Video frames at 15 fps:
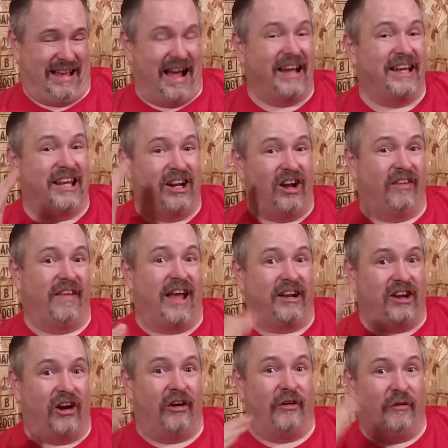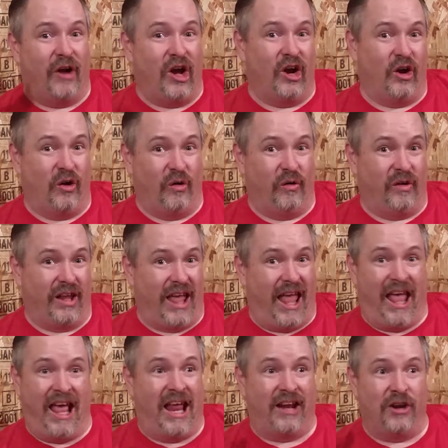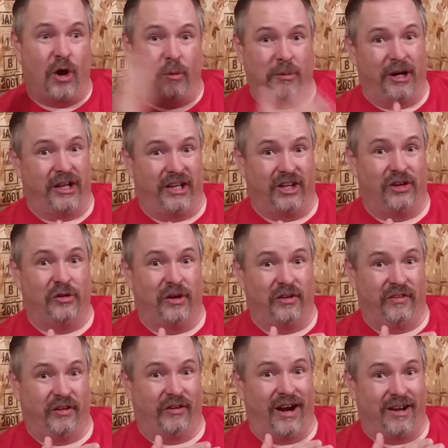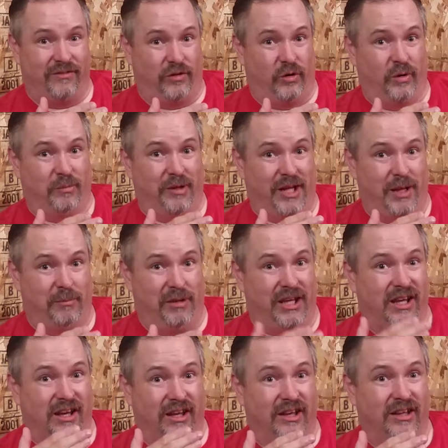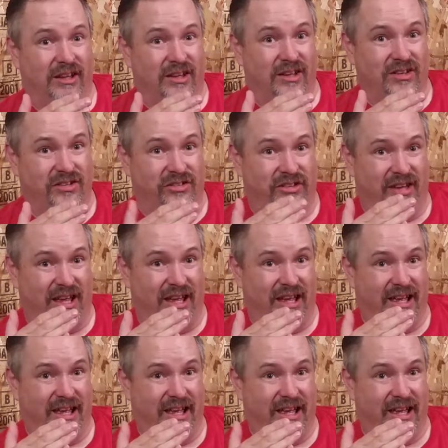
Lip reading: I get on that darn road and nobody can do anything right for me because